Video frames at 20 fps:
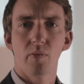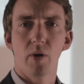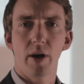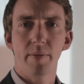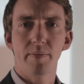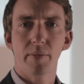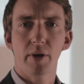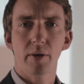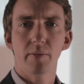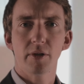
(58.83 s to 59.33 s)

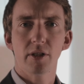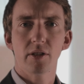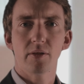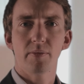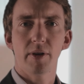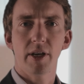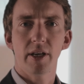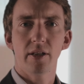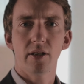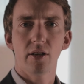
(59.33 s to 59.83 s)
when BIM is
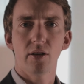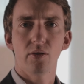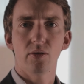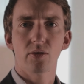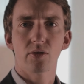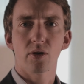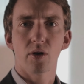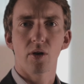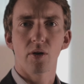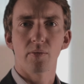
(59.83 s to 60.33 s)
being
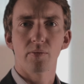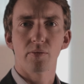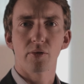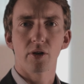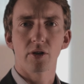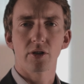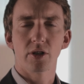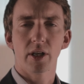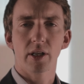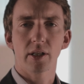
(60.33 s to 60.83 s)
used on
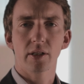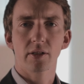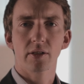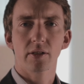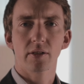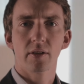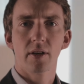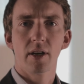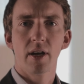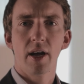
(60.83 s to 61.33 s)

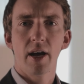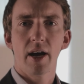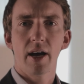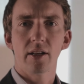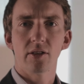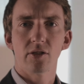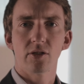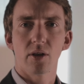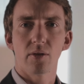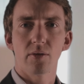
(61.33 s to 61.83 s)
projects,
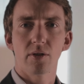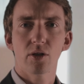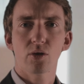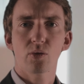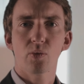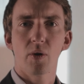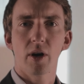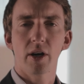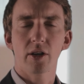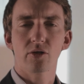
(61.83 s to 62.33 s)
and so this
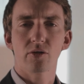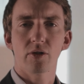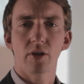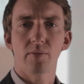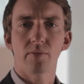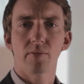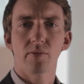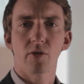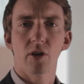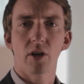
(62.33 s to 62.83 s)

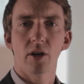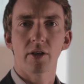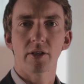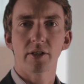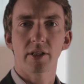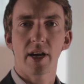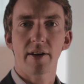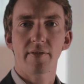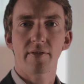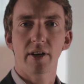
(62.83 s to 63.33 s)
workstream relies
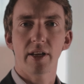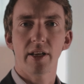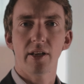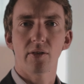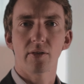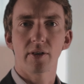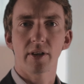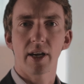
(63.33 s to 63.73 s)
heavily on